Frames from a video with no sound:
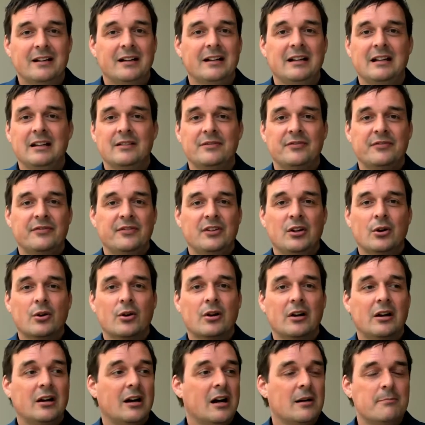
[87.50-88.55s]
If
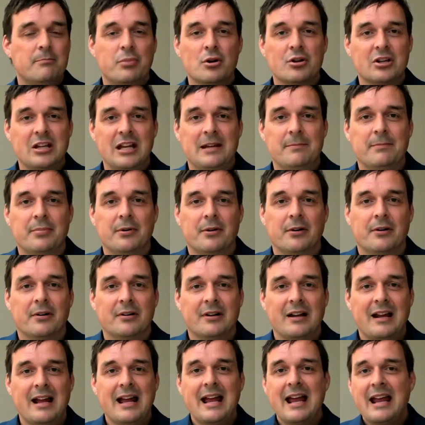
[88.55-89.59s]
you're a bookkeeper,
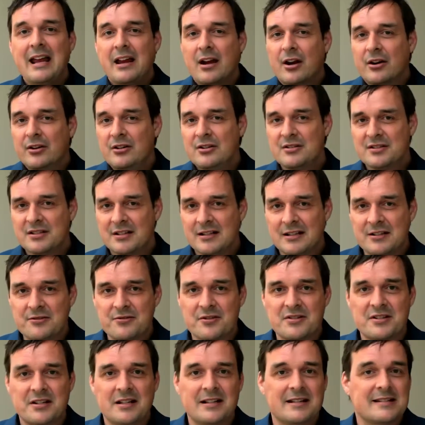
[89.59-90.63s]
hey, are you still
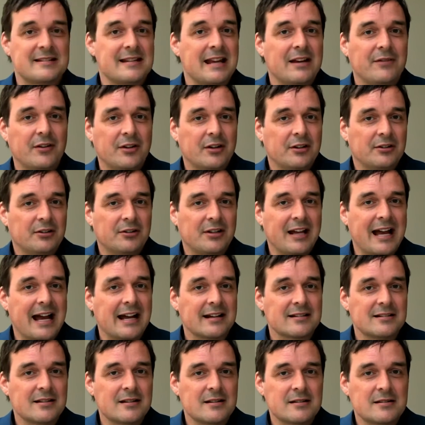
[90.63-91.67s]
interested in saving on your
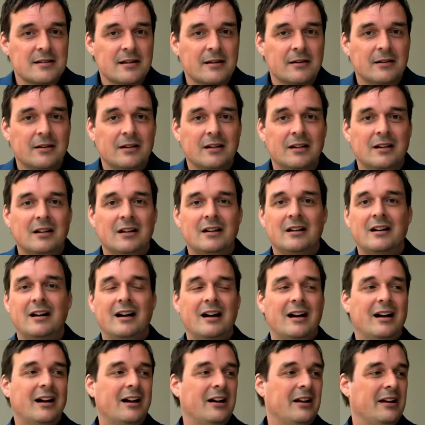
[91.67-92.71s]
taxes?
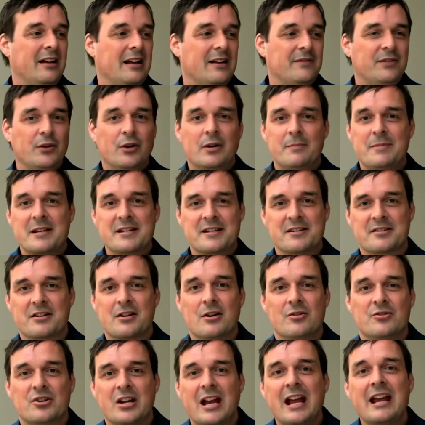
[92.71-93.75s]
Uh, if you're a business
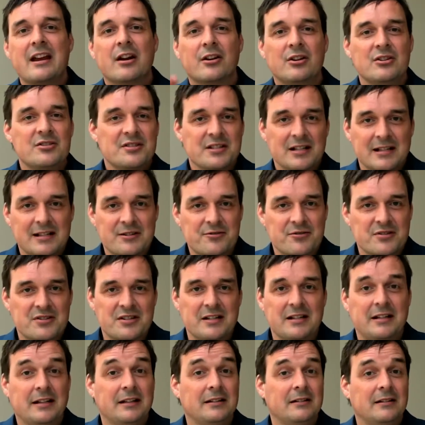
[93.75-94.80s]
coach, hey, are you still
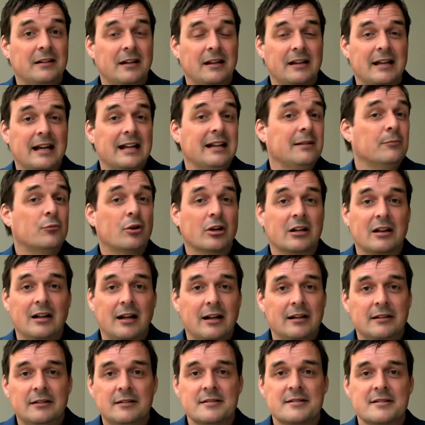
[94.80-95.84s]
interested in getting more
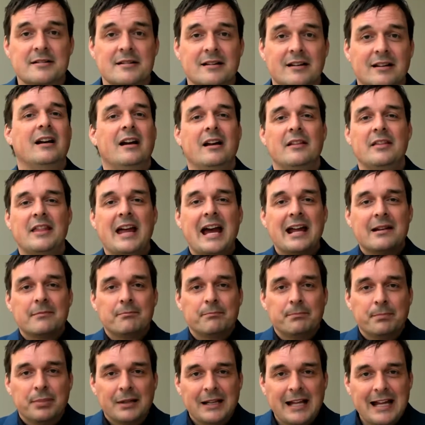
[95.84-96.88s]
clients?
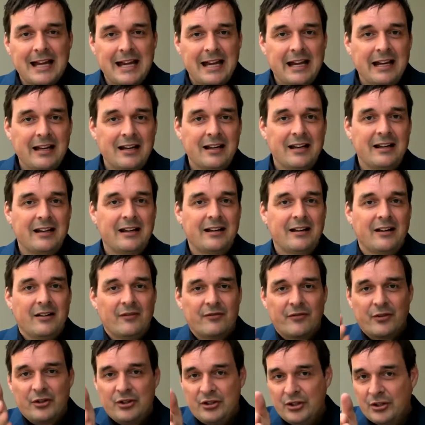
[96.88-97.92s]
That blank
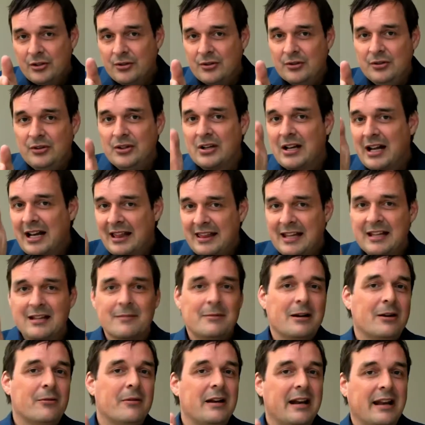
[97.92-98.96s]
for you, you got to think
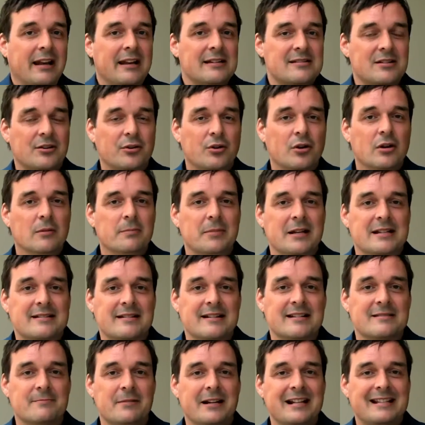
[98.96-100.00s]
about what it is in your
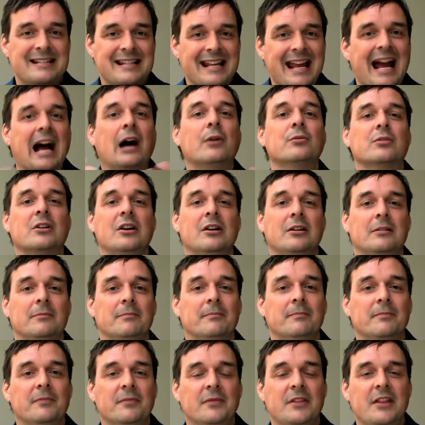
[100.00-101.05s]
business, but it's the
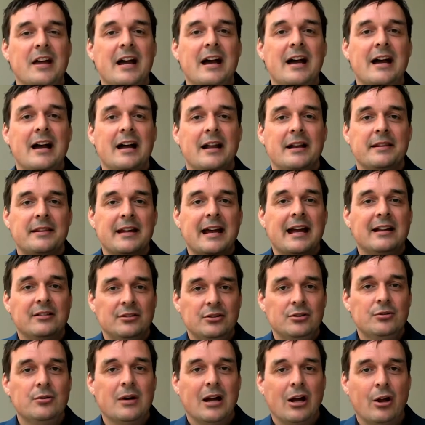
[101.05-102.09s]
outcome that, that
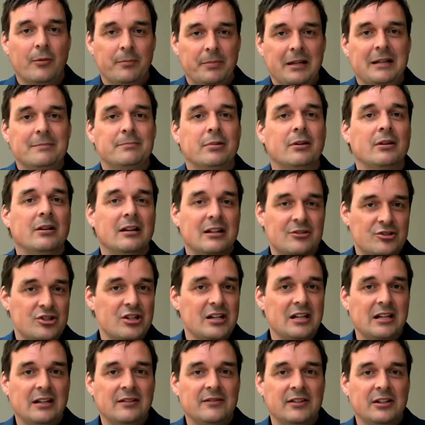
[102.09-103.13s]
you help people
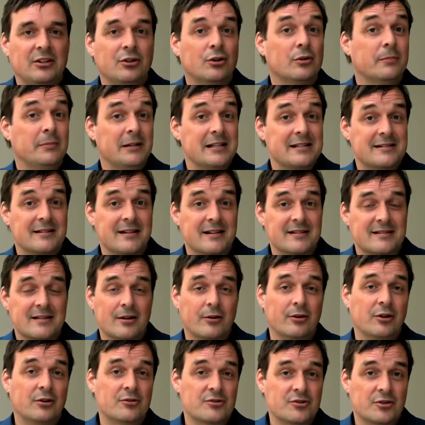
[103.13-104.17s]
achieve in your business
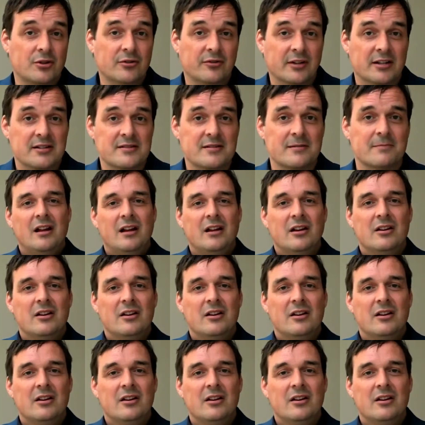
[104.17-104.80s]
or your service.